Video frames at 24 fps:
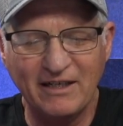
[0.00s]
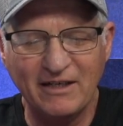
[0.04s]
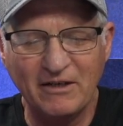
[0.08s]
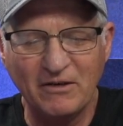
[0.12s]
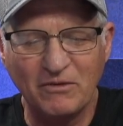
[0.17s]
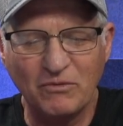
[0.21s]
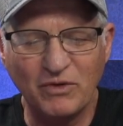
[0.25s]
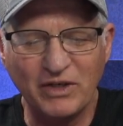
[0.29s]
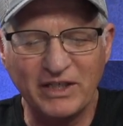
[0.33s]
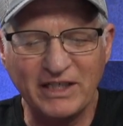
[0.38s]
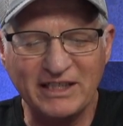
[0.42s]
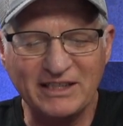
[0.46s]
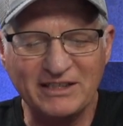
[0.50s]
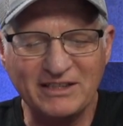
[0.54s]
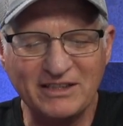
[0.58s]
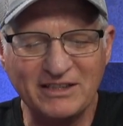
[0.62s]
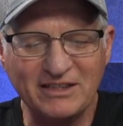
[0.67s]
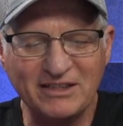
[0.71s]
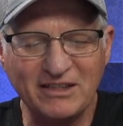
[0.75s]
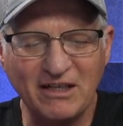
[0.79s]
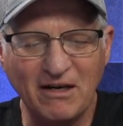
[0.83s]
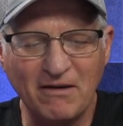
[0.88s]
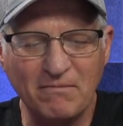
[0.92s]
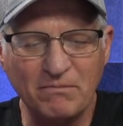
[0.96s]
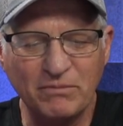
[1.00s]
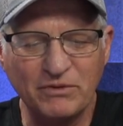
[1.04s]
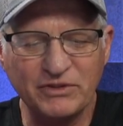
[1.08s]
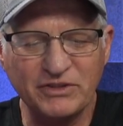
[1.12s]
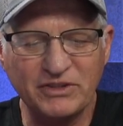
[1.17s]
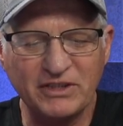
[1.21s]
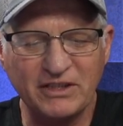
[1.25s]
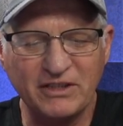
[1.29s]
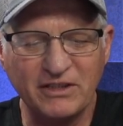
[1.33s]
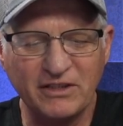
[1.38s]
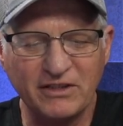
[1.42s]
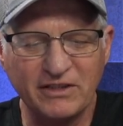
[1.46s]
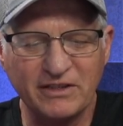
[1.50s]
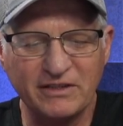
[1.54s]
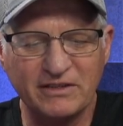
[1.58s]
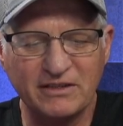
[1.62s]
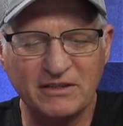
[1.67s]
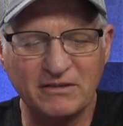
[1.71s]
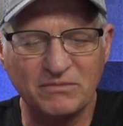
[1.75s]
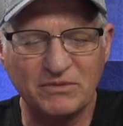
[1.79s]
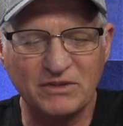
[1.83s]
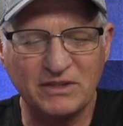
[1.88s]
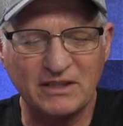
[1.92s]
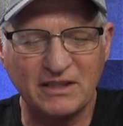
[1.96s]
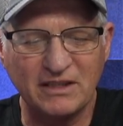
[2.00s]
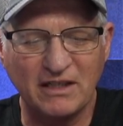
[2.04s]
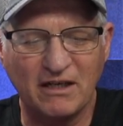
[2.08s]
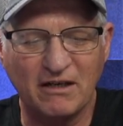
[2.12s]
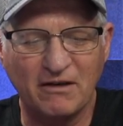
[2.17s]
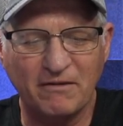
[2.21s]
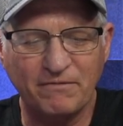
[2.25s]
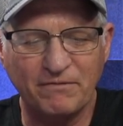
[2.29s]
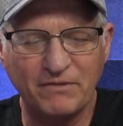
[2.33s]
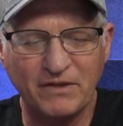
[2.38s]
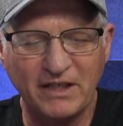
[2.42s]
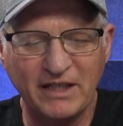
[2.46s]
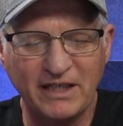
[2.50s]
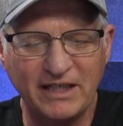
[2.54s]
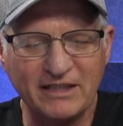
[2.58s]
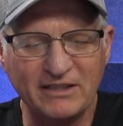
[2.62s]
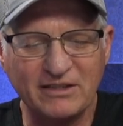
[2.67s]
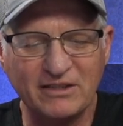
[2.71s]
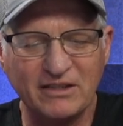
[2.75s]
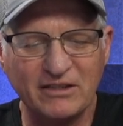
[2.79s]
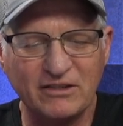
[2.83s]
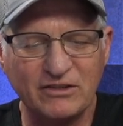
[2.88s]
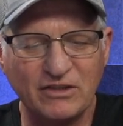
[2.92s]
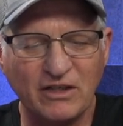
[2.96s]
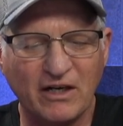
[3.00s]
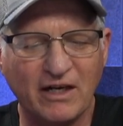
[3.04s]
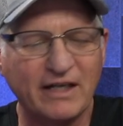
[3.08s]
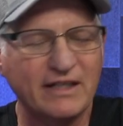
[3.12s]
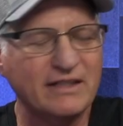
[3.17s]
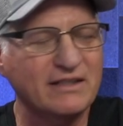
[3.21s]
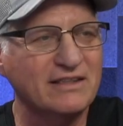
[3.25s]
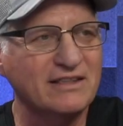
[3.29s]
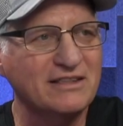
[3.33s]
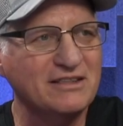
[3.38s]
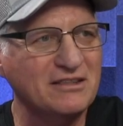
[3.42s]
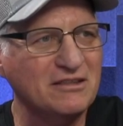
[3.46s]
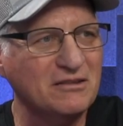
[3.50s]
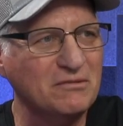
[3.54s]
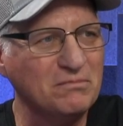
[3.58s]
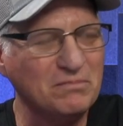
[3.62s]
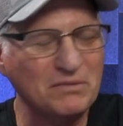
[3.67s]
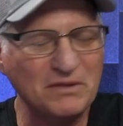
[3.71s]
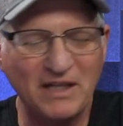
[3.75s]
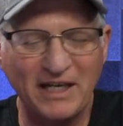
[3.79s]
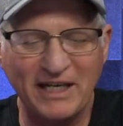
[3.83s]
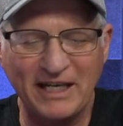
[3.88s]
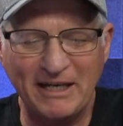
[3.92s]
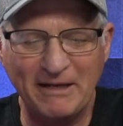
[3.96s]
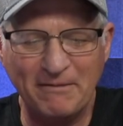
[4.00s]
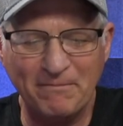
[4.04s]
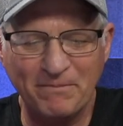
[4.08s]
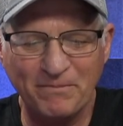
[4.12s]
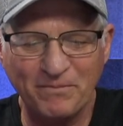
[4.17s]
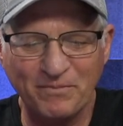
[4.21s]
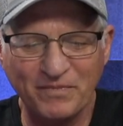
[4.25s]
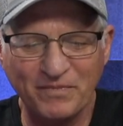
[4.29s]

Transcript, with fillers: when he stumbles and hurts himself, is the darkness to blame?